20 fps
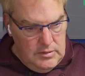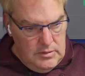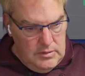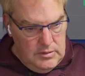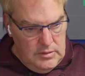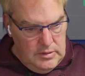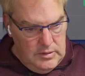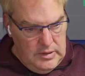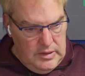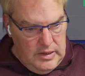
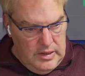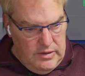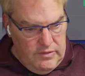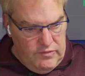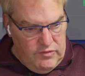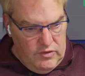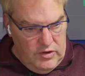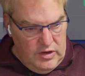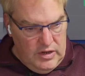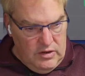Yeah, for
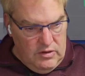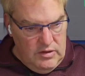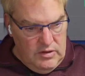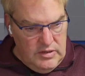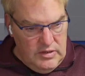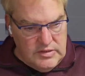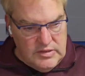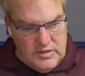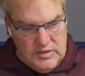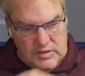now,
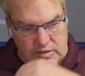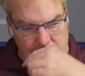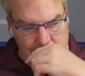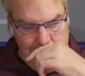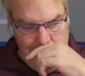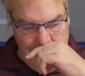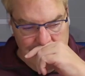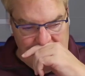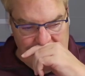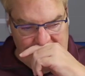let's just
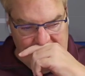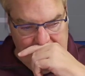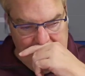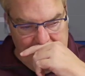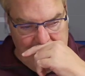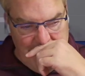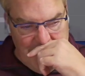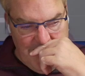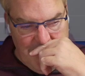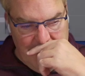use
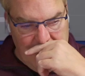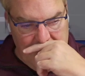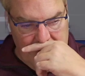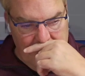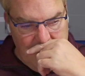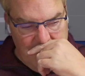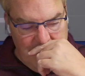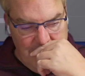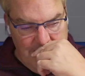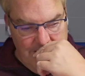the
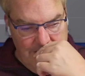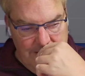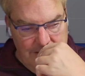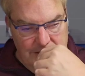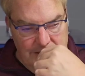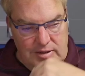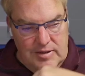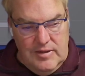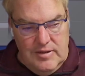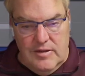
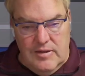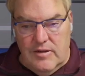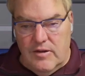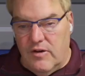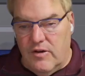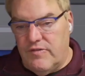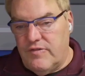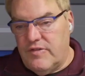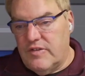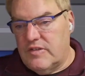
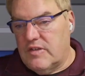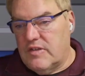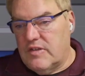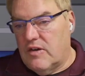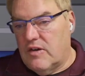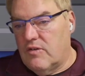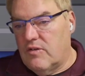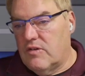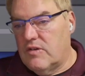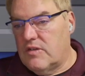office
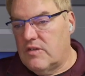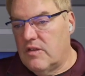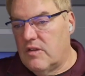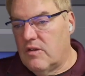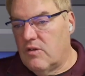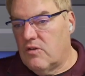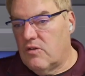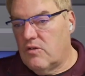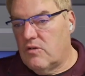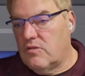hours
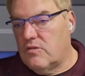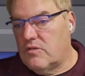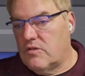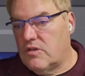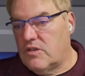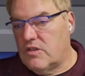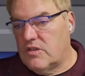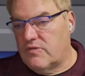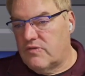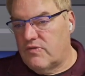logo
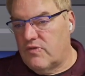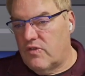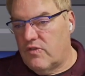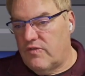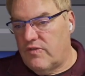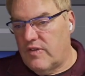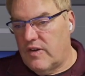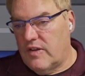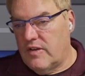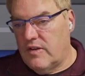just for
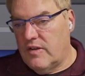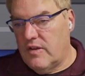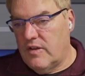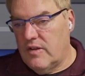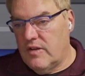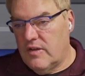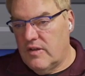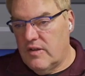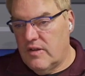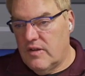fun.
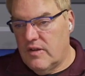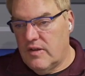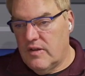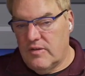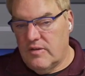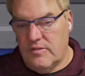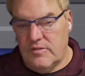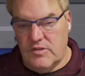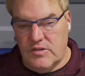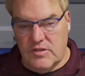
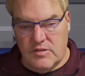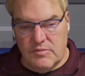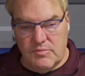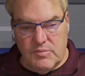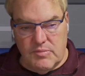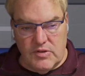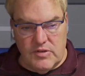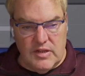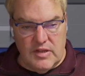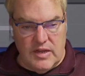Just
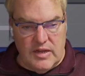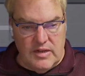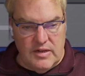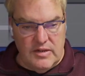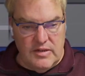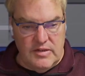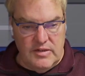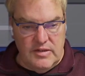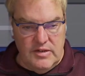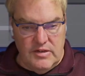put that in
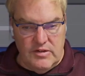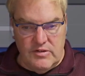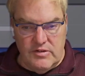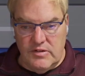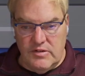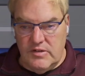here.